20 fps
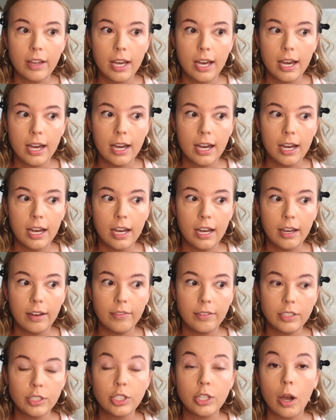of
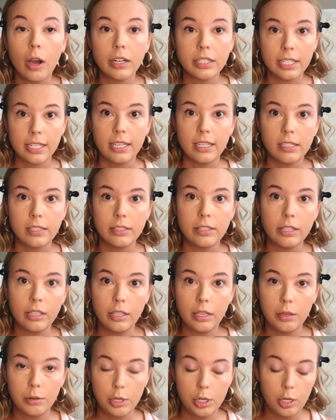Tati's
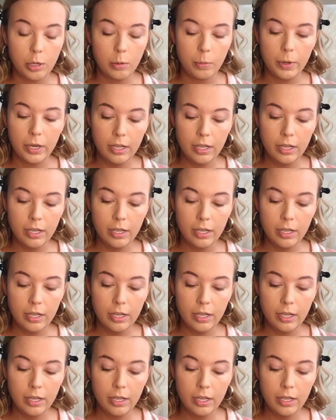YouTube